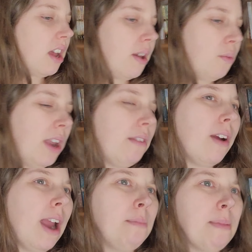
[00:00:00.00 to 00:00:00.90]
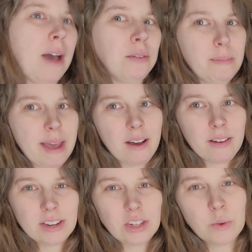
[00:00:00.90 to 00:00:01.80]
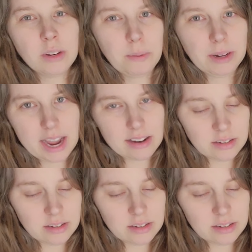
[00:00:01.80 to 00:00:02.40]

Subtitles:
whenever I'm out and about, I just want to protect